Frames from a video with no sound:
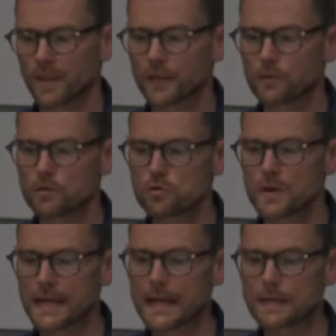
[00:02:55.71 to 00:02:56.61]
that grew
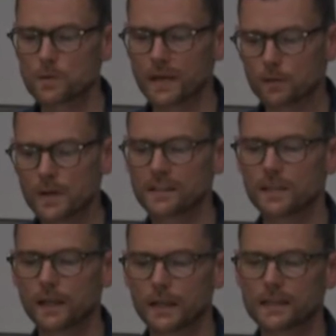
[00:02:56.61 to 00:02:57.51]

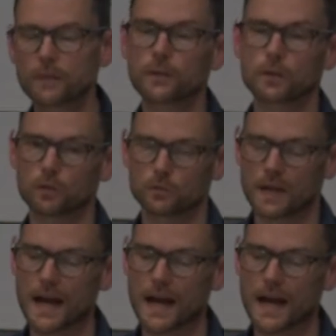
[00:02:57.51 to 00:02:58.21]
increasingly difficult